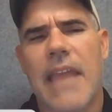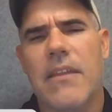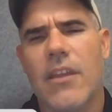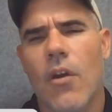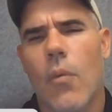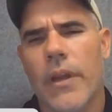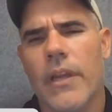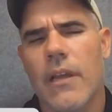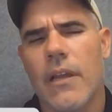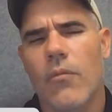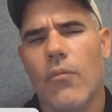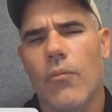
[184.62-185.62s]
you know, we're going
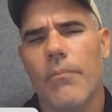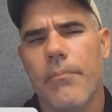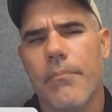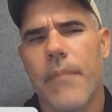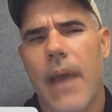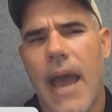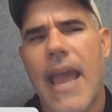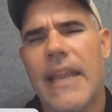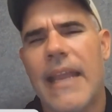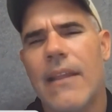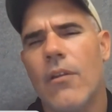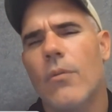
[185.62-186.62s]
to,
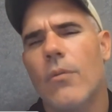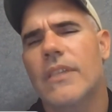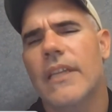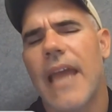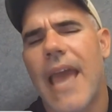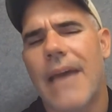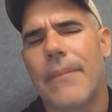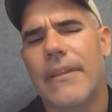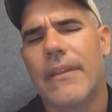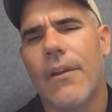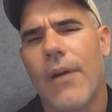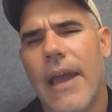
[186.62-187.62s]
and I don't know what's going to happen.
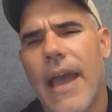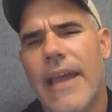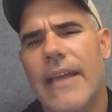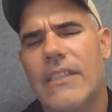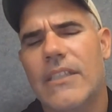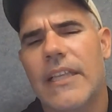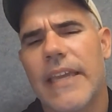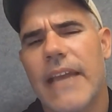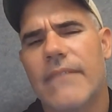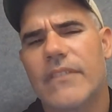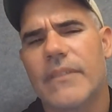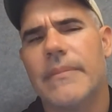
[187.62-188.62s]
You know, I actually
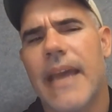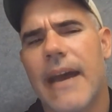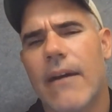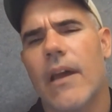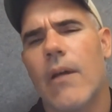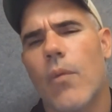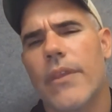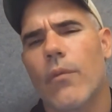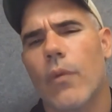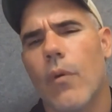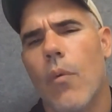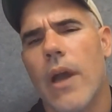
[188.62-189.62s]
have some doubt on whether
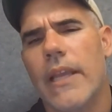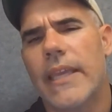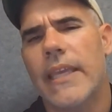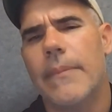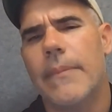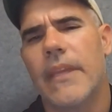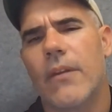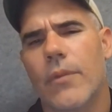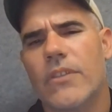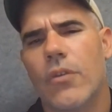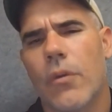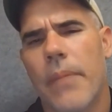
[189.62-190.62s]
we'll want to keep the
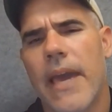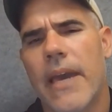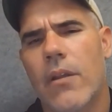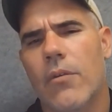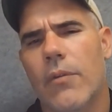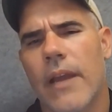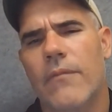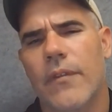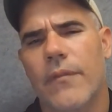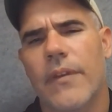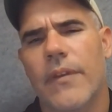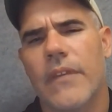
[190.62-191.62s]
original panel around
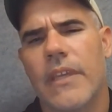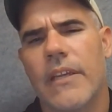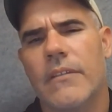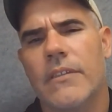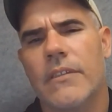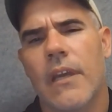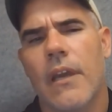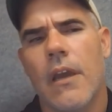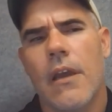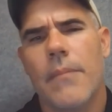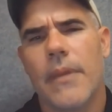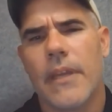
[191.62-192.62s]
for 50 years,
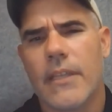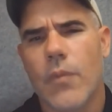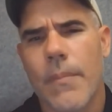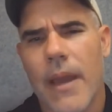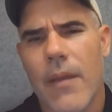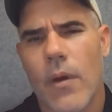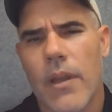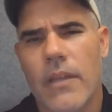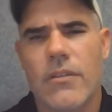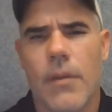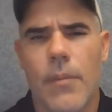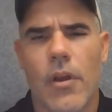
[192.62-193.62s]
because we might want to
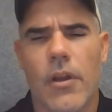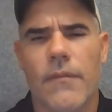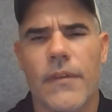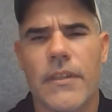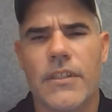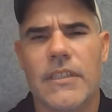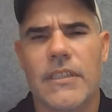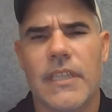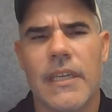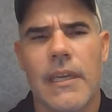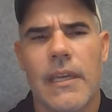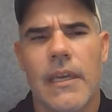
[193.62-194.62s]
double our
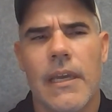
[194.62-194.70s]
efficiency,